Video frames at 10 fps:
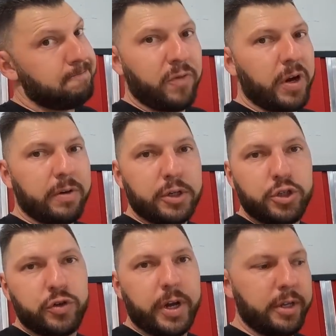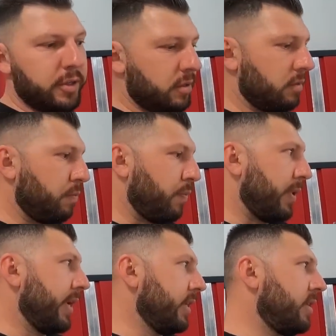Very strange,
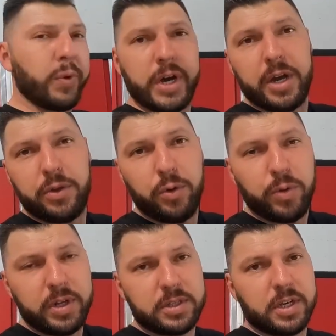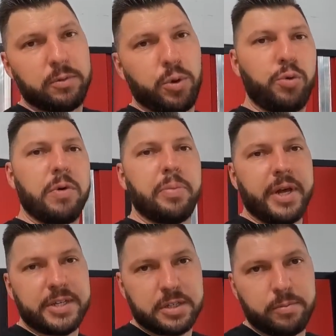but we got new ones and we'll
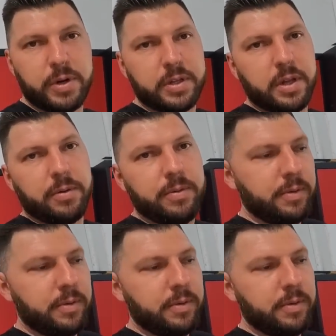replace them right now.